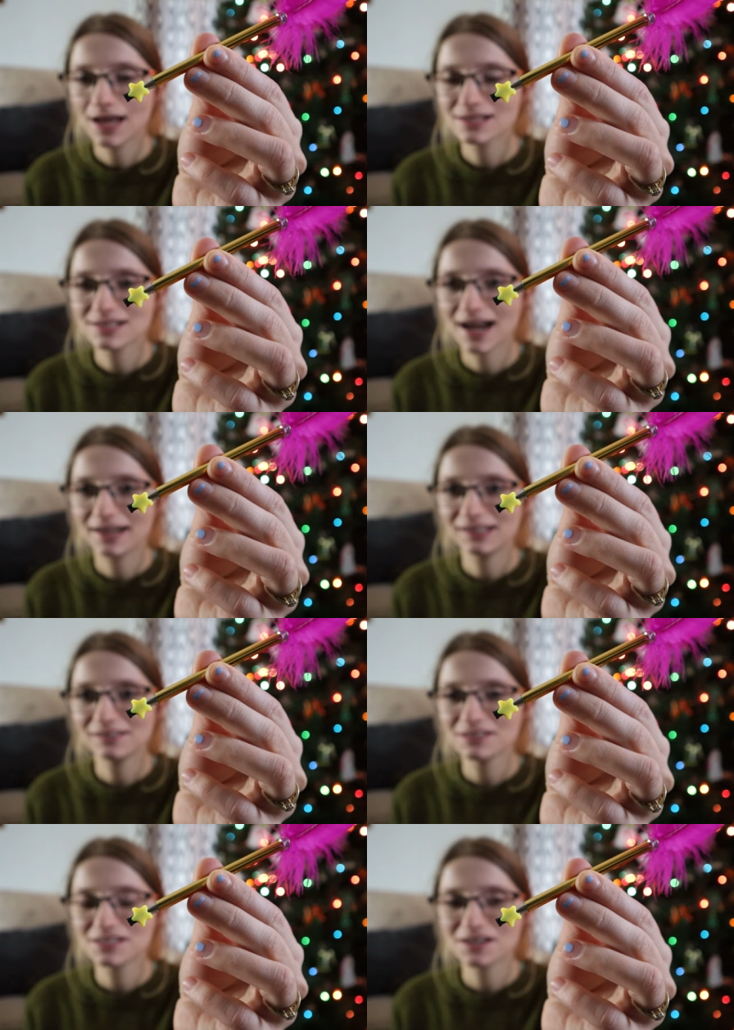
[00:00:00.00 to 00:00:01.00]
It has a tiny
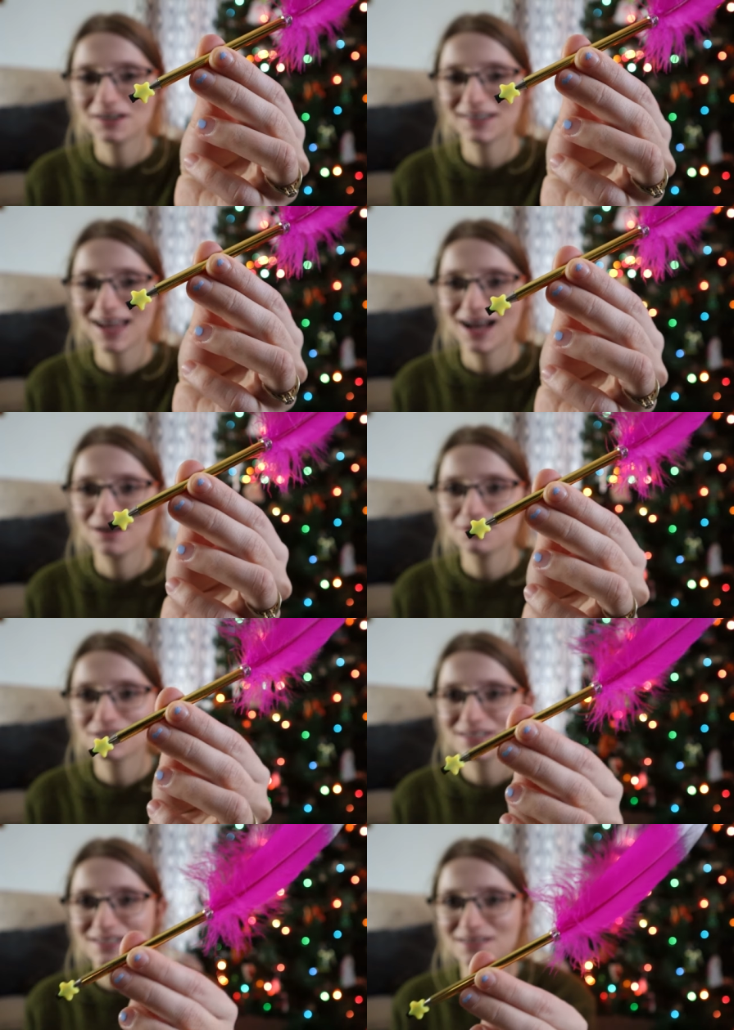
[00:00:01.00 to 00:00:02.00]
little star cap,
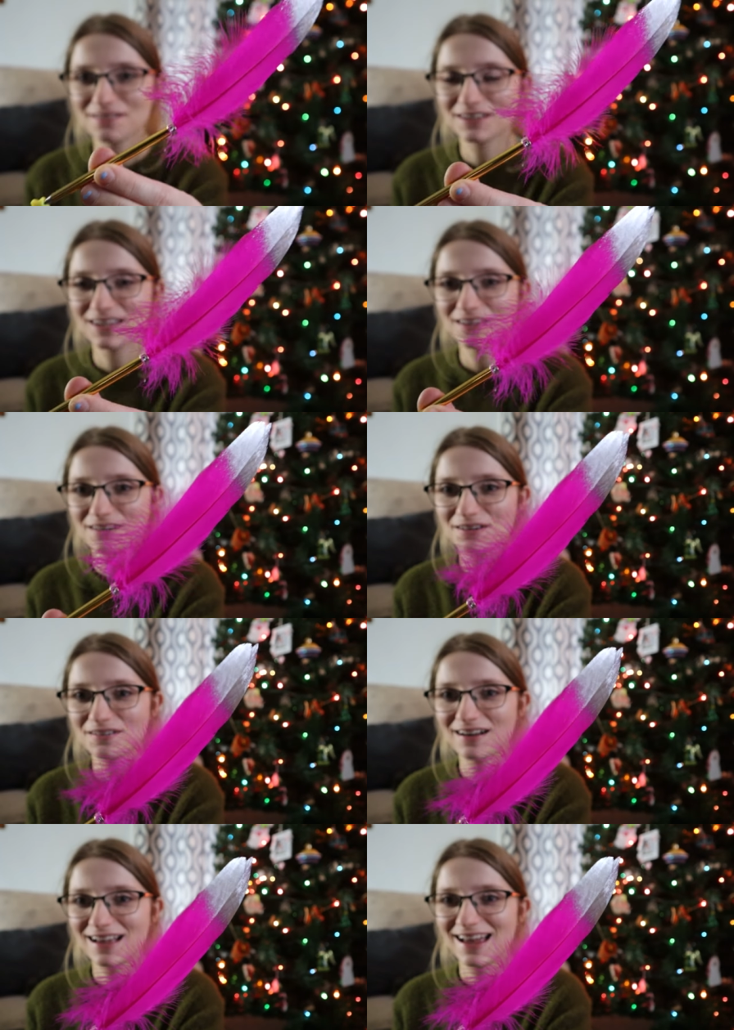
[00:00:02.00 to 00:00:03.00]
which is so
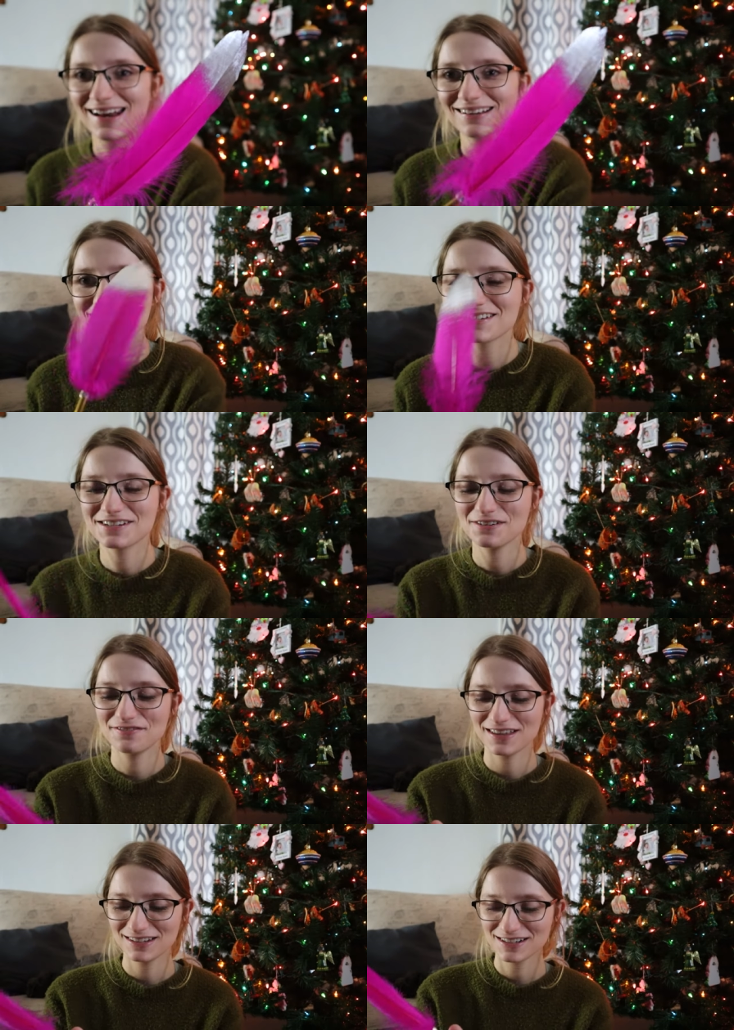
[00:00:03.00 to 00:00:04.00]
cute. And it goes into a
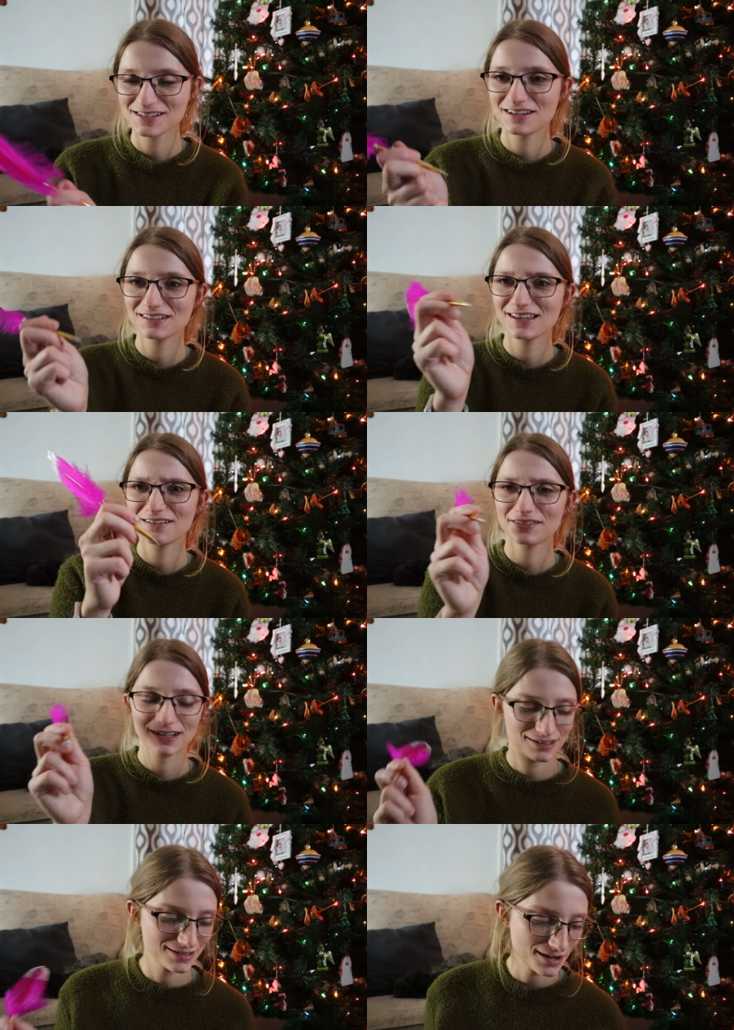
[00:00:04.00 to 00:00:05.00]
feather, so you could like
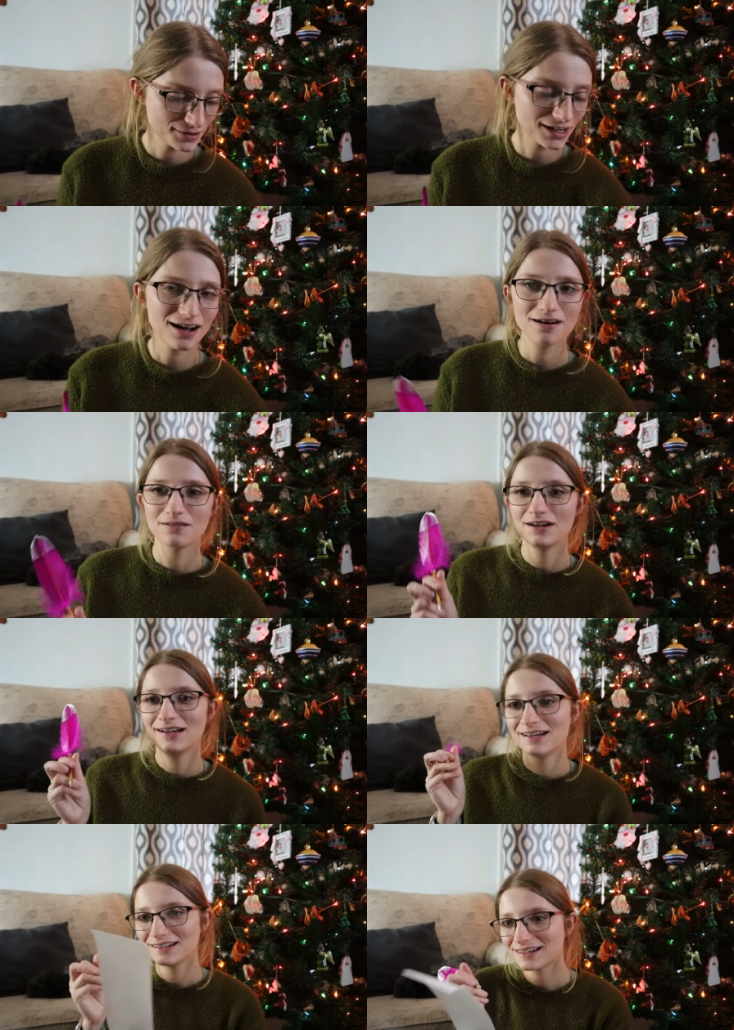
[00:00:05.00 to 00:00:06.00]
write things. I wonder how
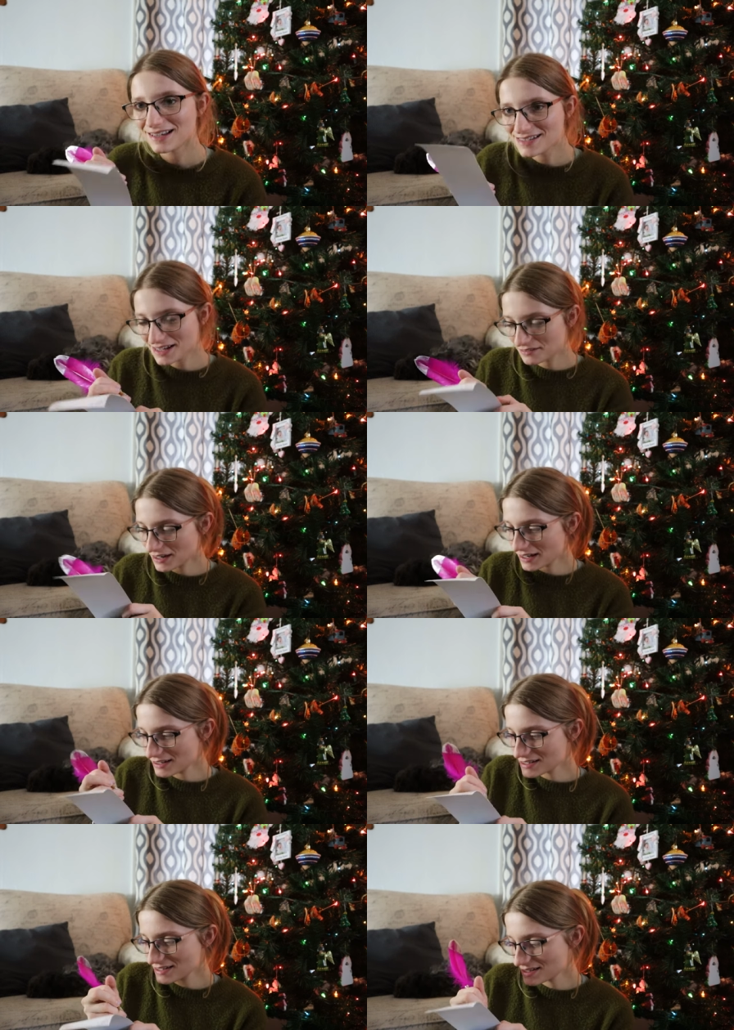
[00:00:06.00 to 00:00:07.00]
nice it
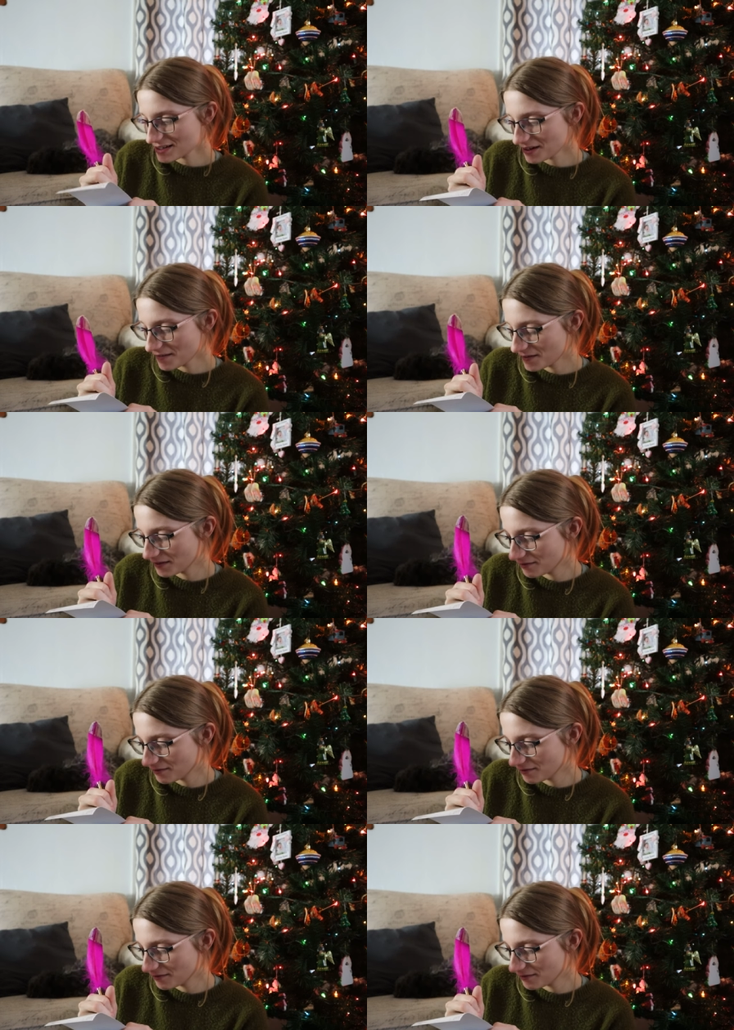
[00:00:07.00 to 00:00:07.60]
writes. Let's see.